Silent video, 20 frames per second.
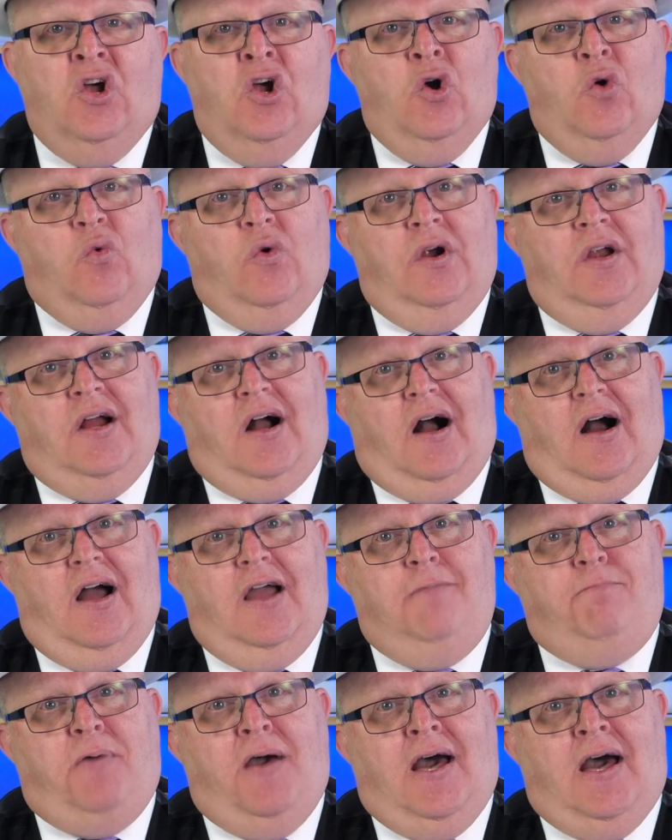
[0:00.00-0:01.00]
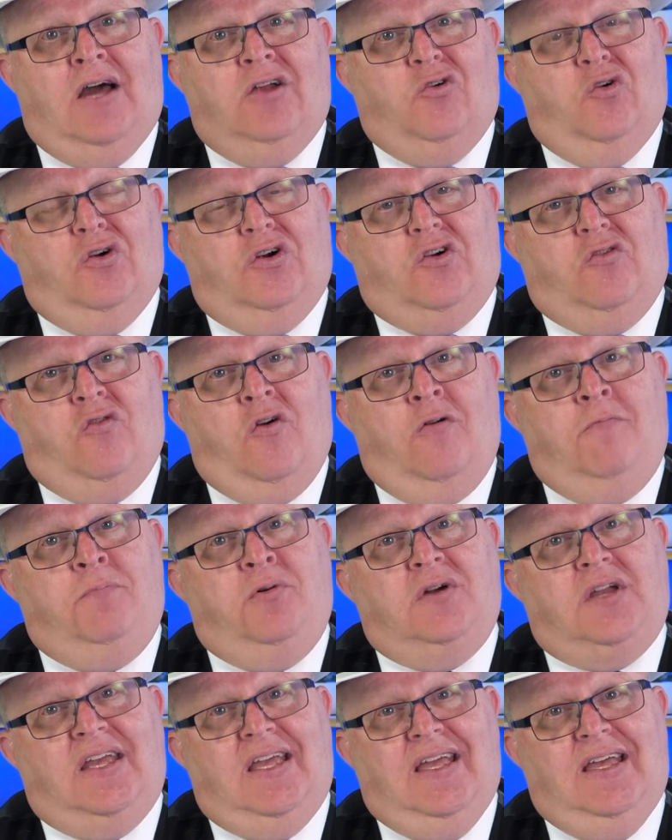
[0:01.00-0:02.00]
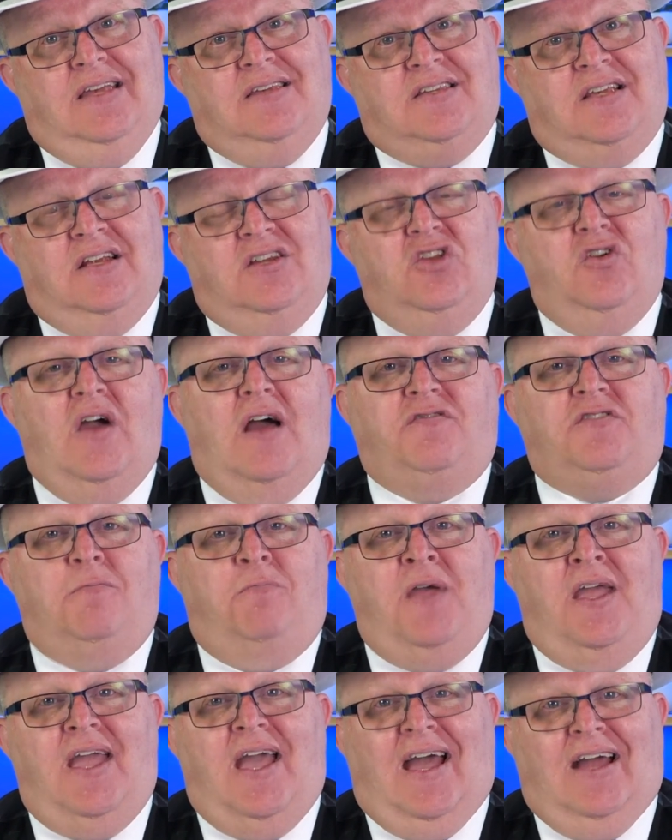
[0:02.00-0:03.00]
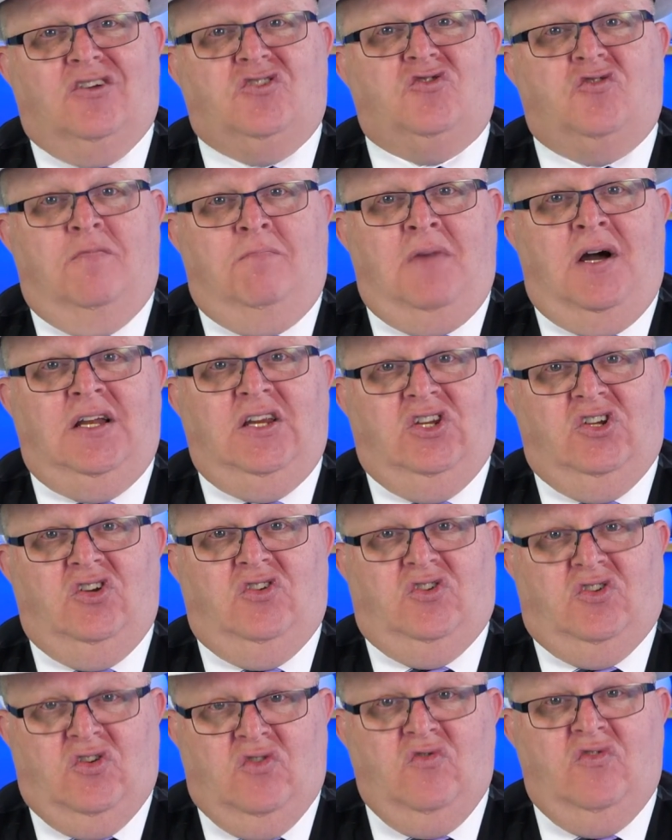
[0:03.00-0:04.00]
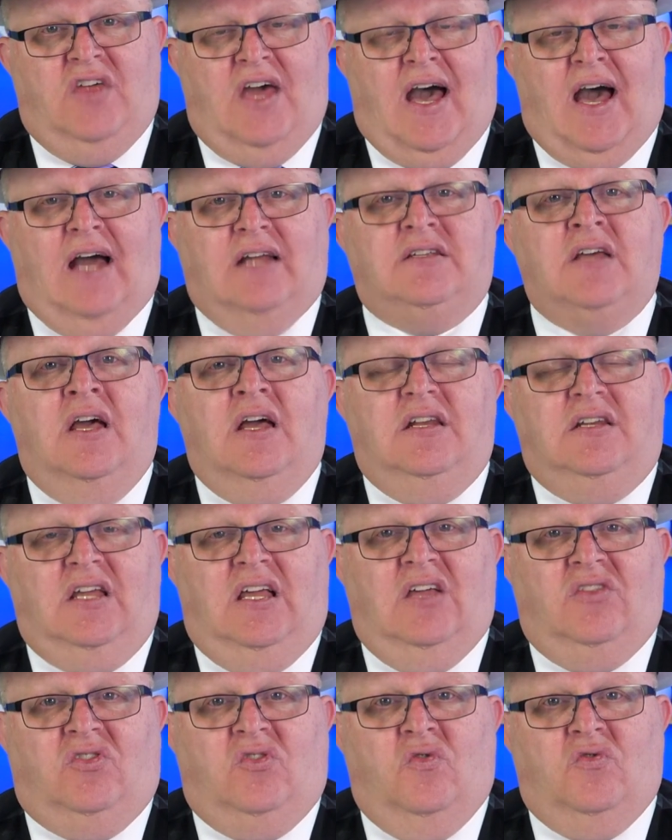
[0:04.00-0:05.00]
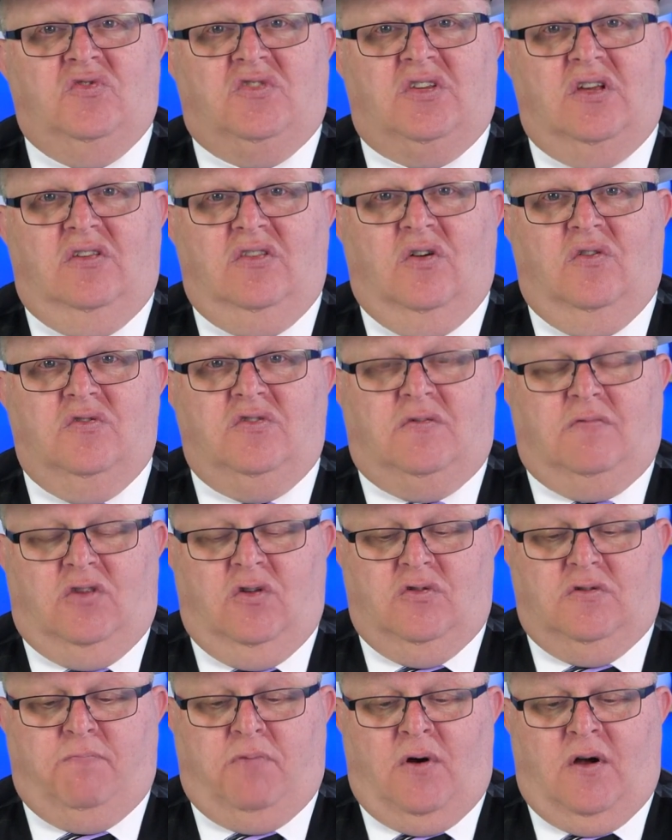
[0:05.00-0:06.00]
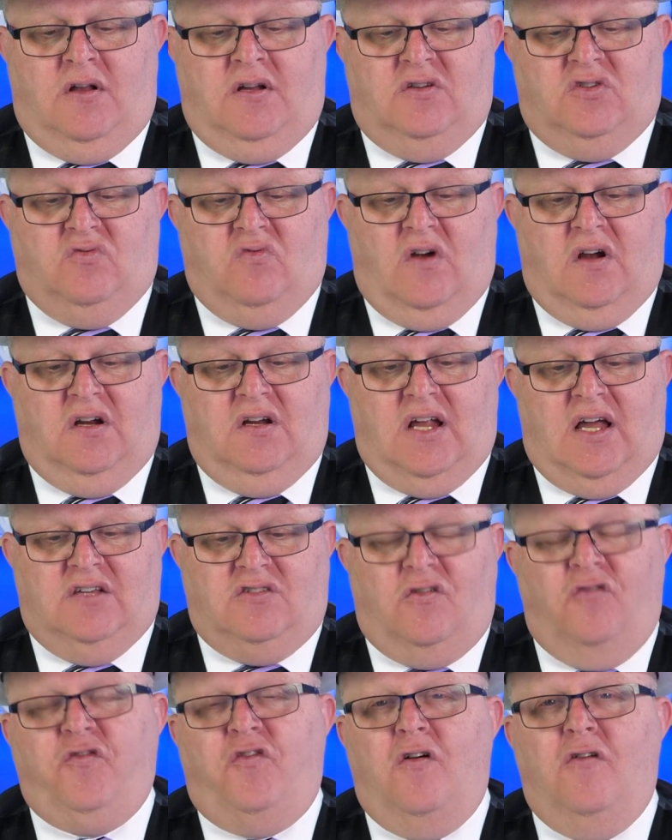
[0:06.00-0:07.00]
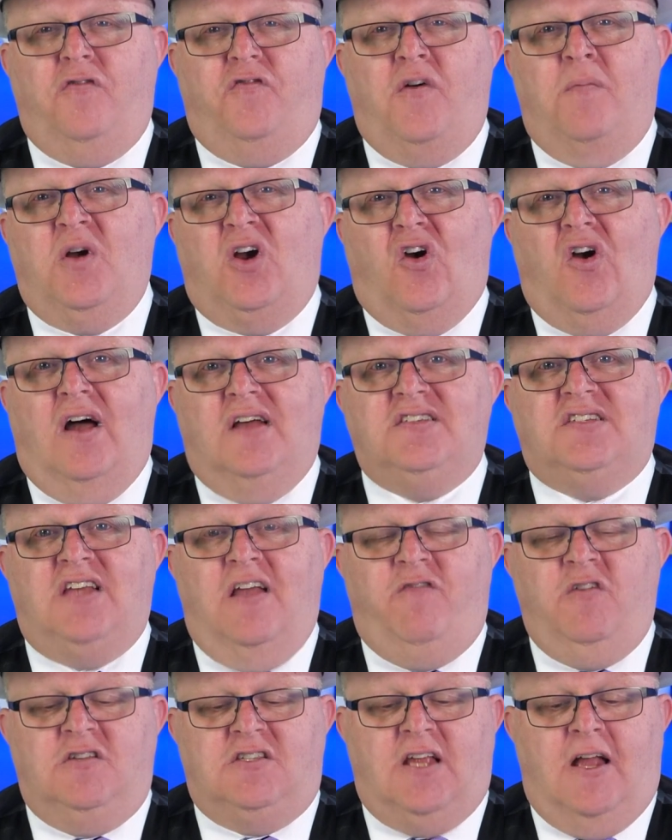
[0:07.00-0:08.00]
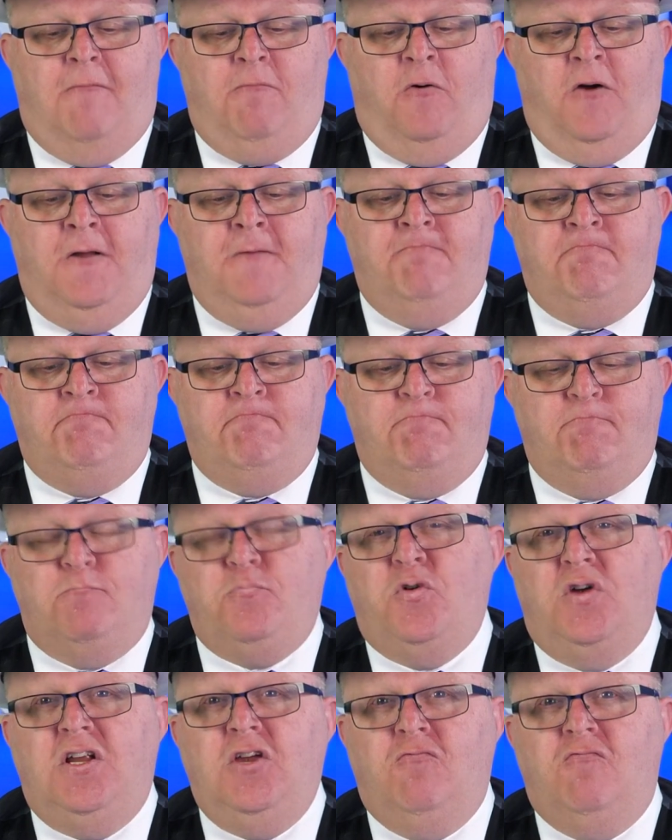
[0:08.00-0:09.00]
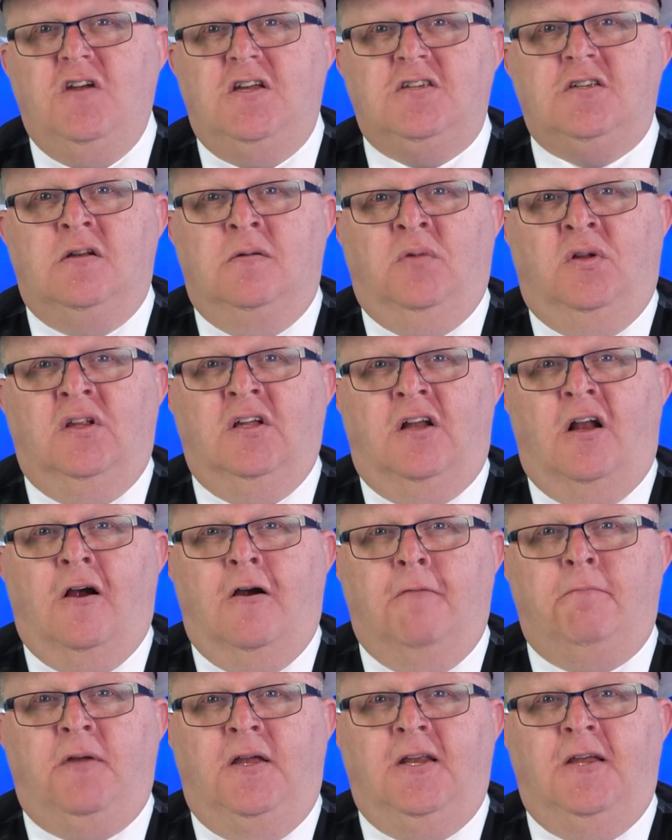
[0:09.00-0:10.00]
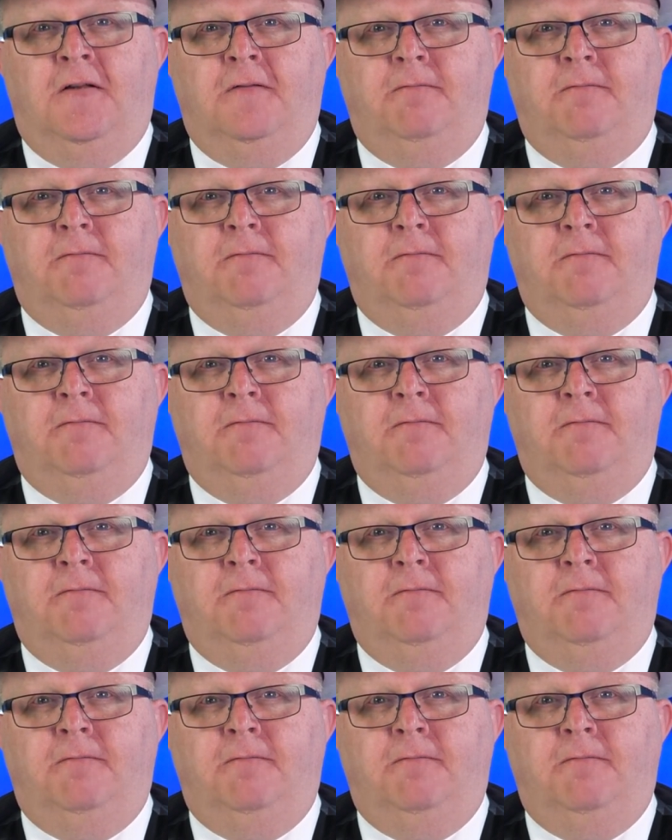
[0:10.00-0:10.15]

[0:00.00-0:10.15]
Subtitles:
where an iPad or Chromebook isn't. You have to pay extra money to do that, to get those products ruggedized. So from a cost-saving standpoint, pretty reasonable in our opinion.